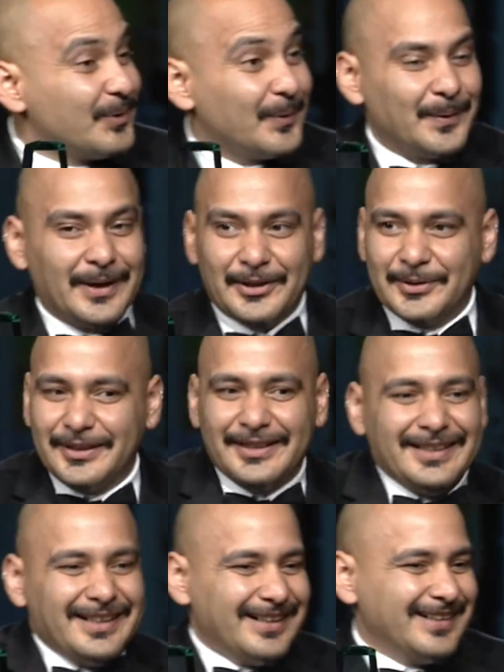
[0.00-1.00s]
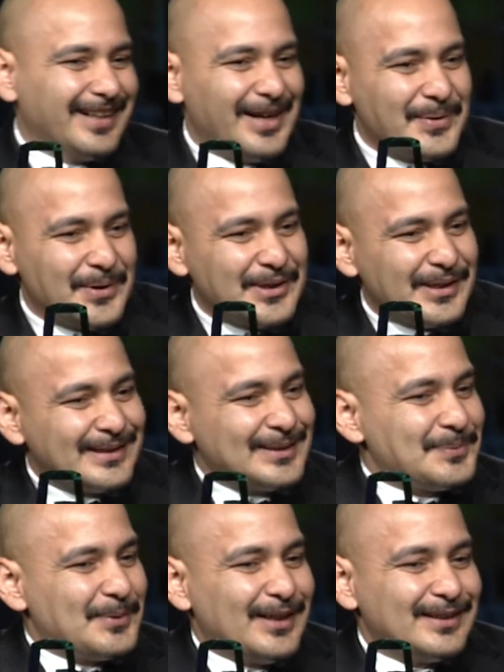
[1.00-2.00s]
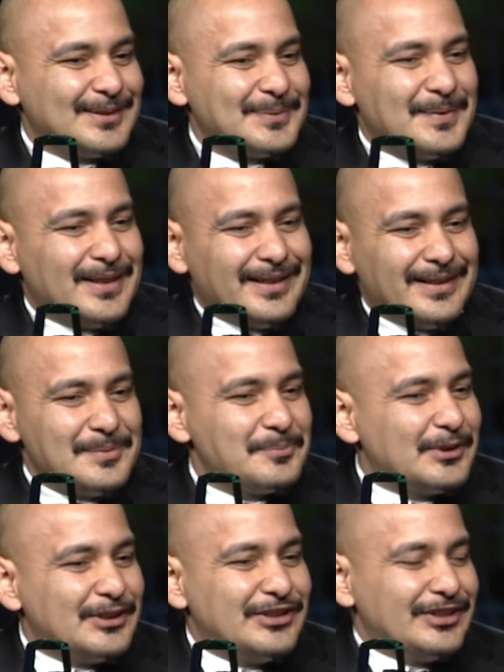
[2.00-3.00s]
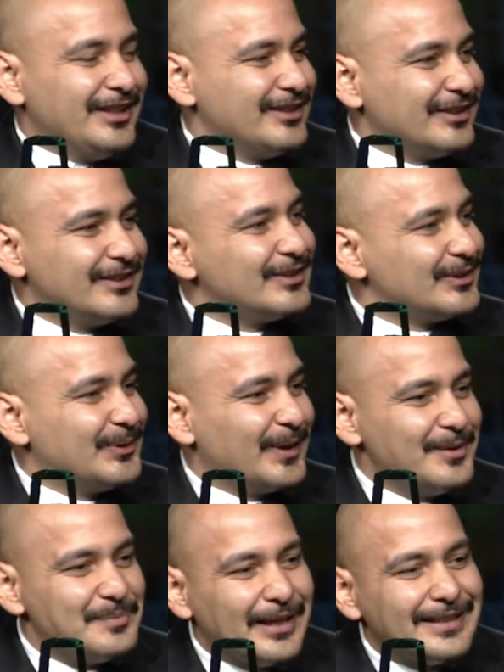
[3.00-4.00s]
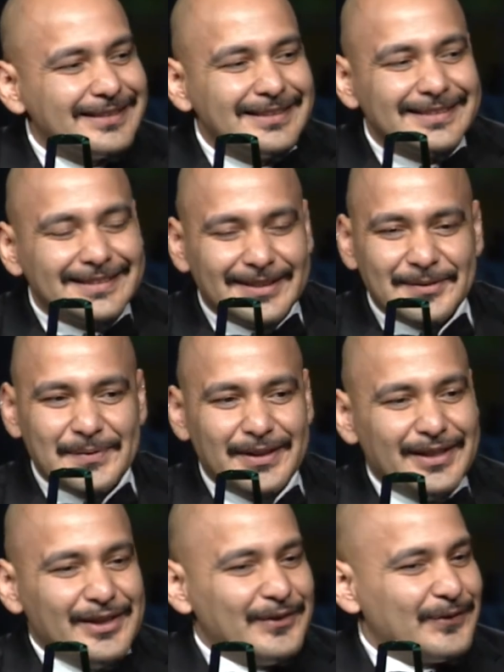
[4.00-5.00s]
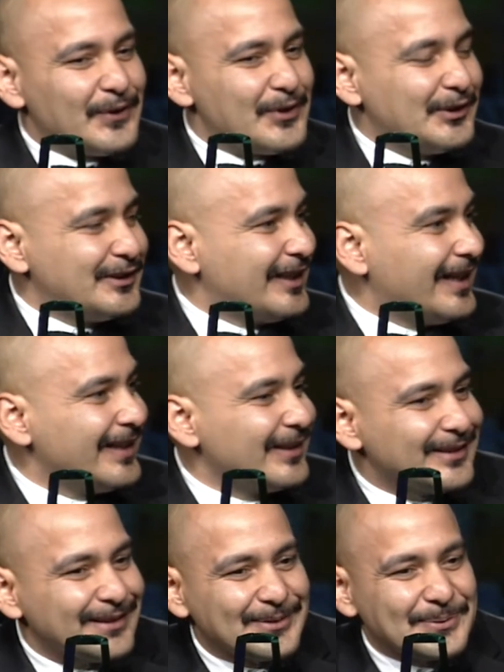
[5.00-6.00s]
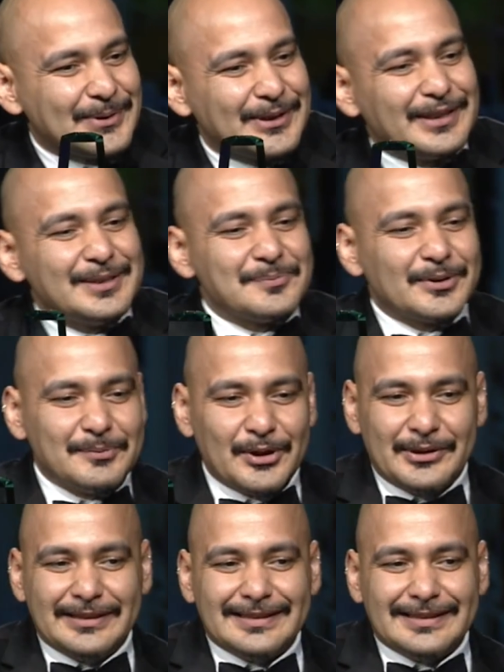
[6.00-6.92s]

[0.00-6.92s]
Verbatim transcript: Wow. I want to express my appreciation to Great Minds in STEM for their tireless work in promoting